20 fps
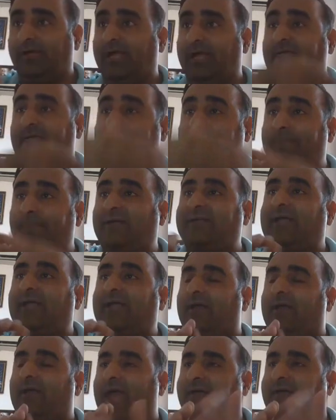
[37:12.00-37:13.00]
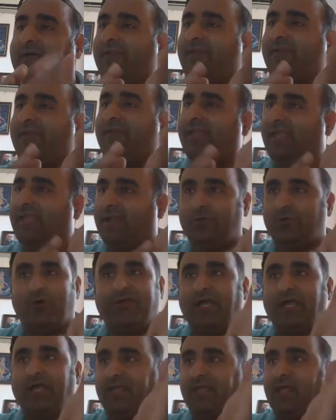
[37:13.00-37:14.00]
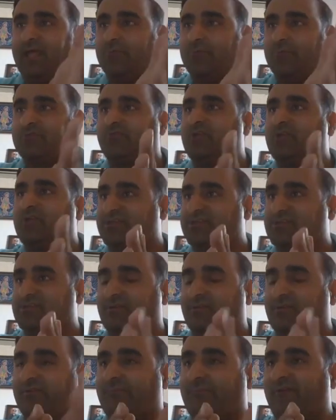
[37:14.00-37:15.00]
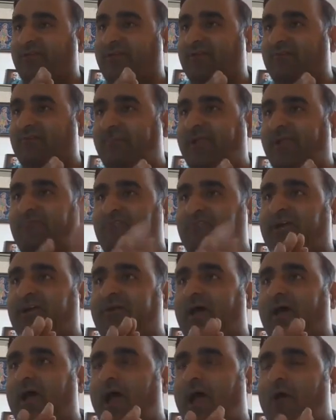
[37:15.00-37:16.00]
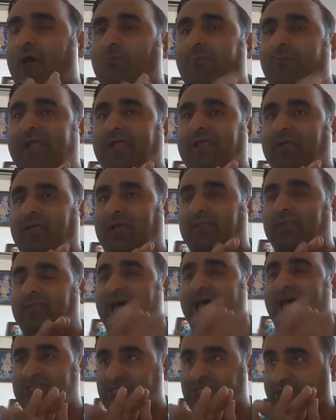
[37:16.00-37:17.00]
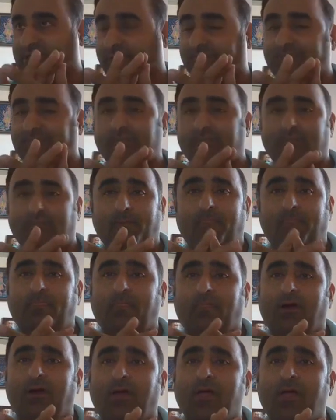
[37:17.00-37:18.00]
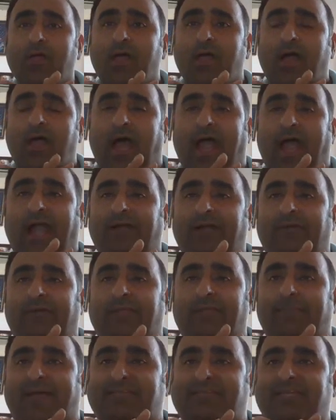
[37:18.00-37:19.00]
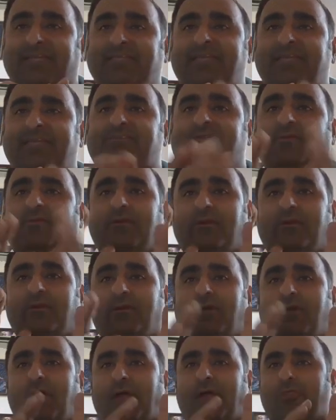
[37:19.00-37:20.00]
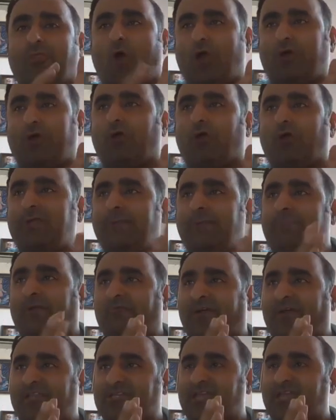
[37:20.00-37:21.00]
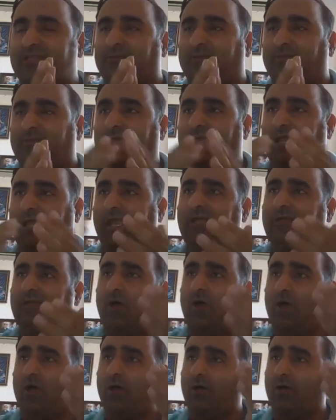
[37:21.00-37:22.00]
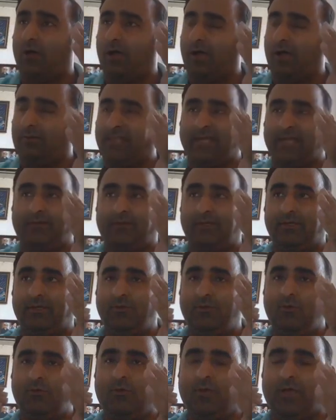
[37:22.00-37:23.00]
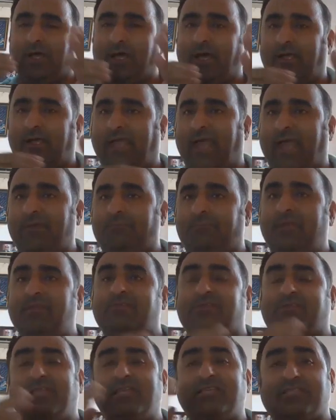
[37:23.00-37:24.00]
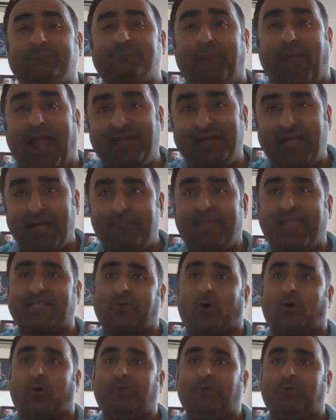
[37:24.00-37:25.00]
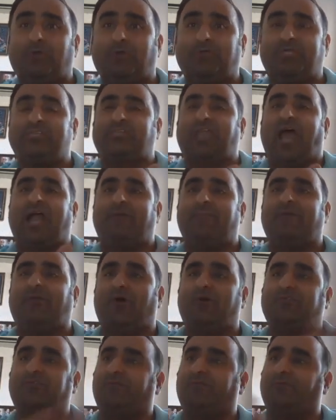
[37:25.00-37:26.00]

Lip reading: repeated every year. You are getting almost floods. There was a big flood outbreak in last year. And the message is not only prevention, that you can, means this pandemics only start because of